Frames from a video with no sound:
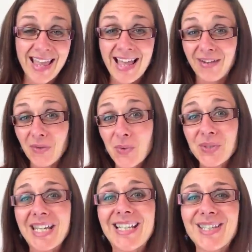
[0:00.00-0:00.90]
Of
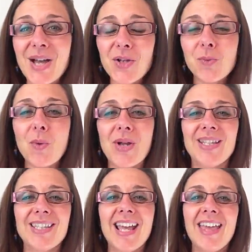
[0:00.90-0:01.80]
course, these touch
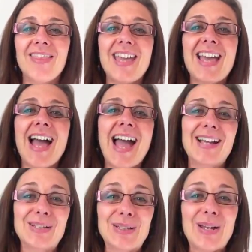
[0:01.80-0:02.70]
points, they
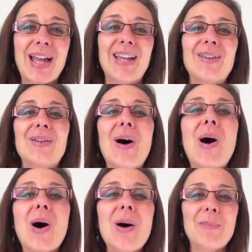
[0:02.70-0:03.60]
act like the
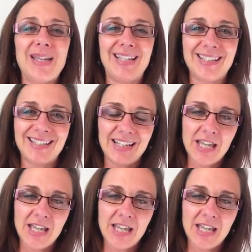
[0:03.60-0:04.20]
heartbeat.